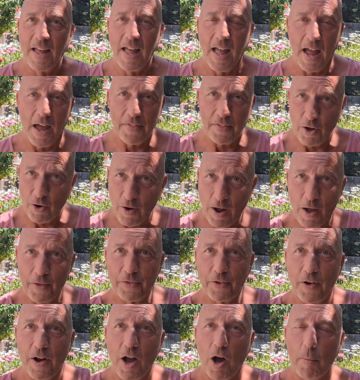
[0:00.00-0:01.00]
And they're out
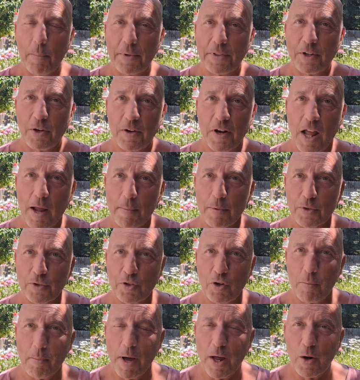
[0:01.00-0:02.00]
there helping their neighbors
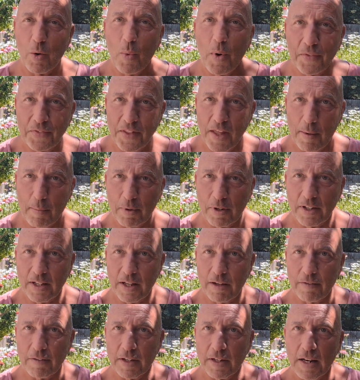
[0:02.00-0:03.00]
no matter what they
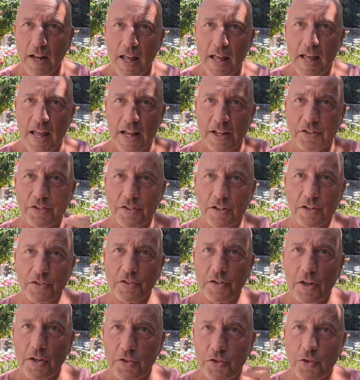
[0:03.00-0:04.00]
believe in. It's
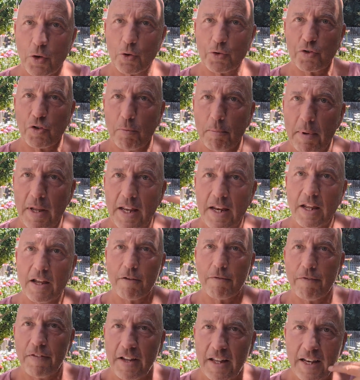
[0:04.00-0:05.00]
this social media
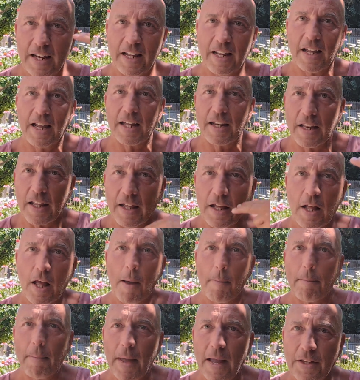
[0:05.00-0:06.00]
feeding and the
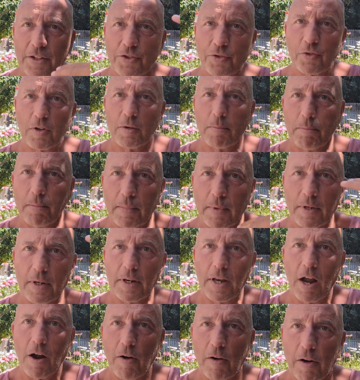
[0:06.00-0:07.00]
mainstream
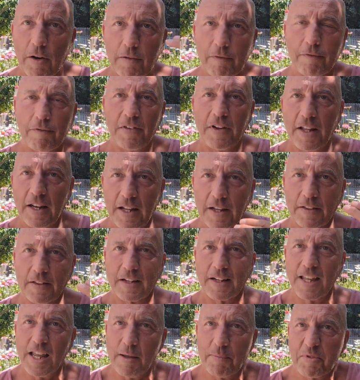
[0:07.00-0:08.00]
narrative feeding
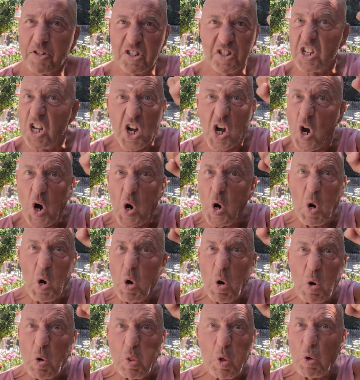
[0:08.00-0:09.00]
that keeps us,
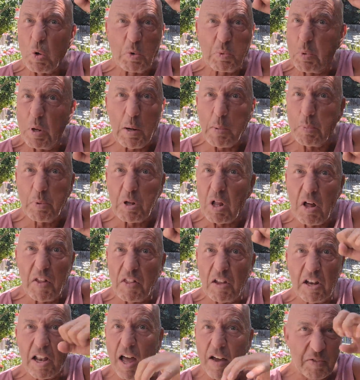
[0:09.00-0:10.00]
oh, those people on
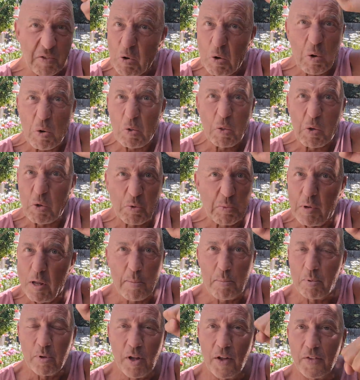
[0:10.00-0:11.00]
the left, oh, those
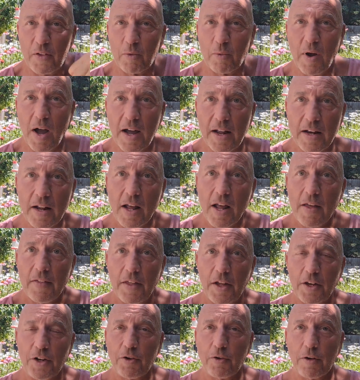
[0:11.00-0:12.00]
people on the right.
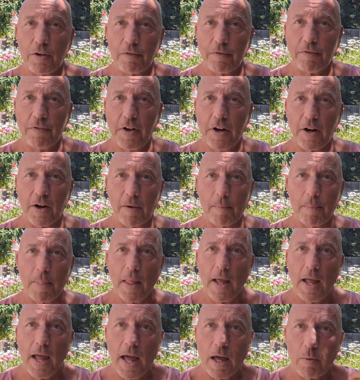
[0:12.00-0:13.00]
Then you're in fear.
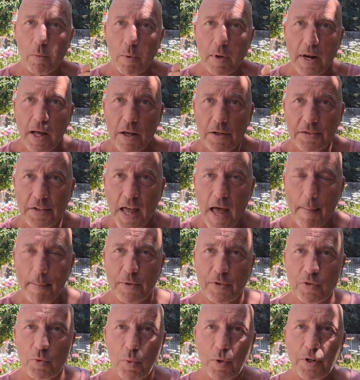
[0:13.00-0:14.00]
And what else
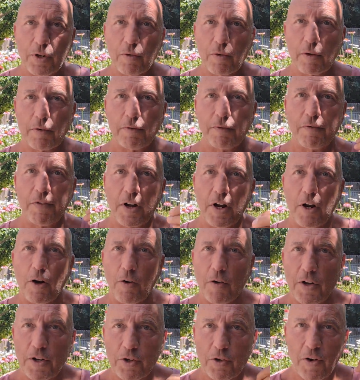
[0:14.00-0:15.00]
happens when you're in
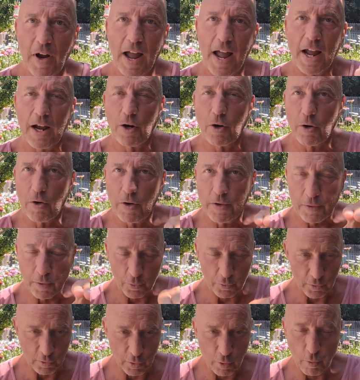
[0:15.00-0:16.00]
fear and your anger and
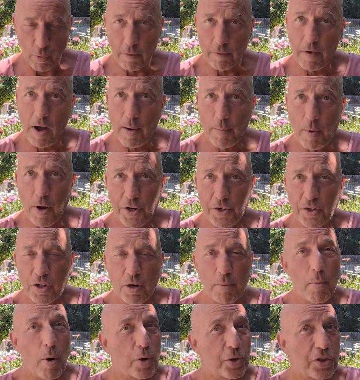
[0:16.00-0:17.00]
those lower vibration
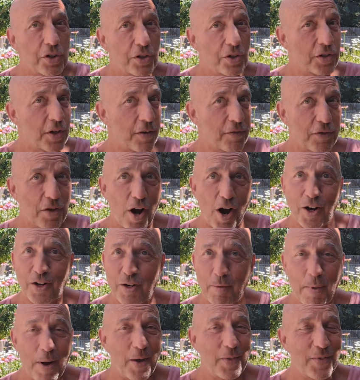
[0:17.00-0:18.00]
emotions? I've talked
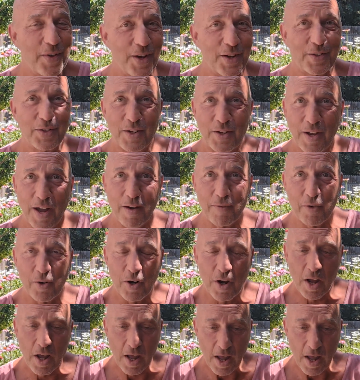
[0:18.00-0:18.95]
about this ever.